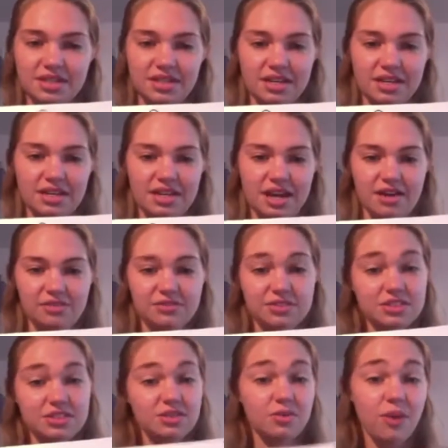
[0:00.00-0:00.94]
of
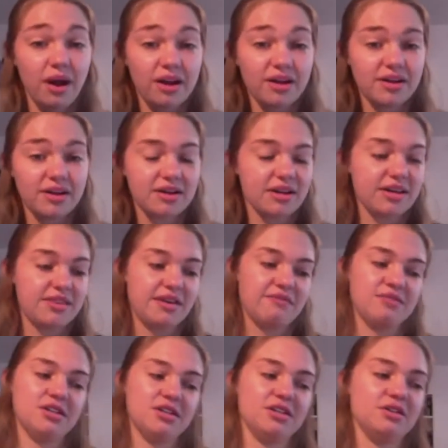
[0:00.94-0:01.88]
steel wire, and that
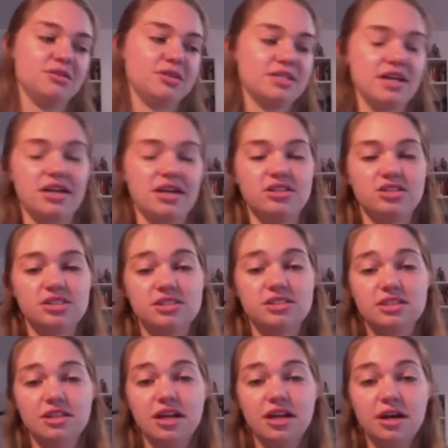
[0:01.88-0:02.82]
video is actually
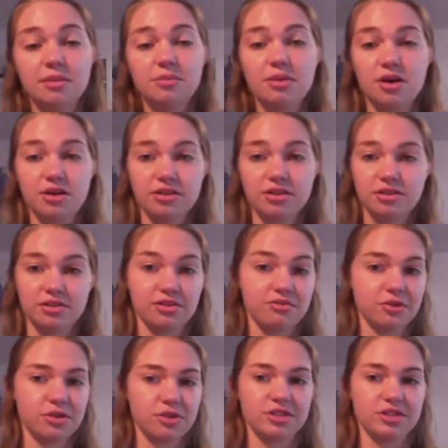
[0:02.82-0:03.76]
still up on the
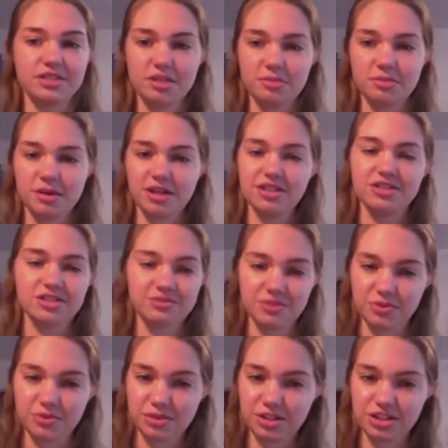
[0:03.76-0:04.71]
Learnivore DC page if
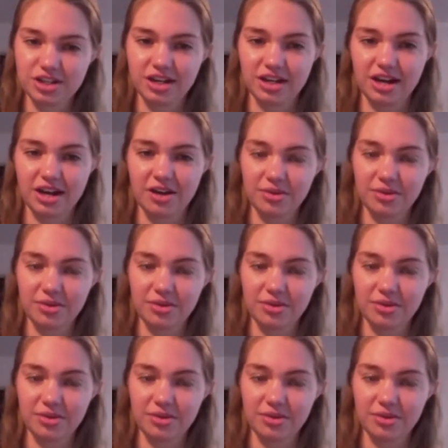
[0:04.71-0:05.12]
you want to check it out.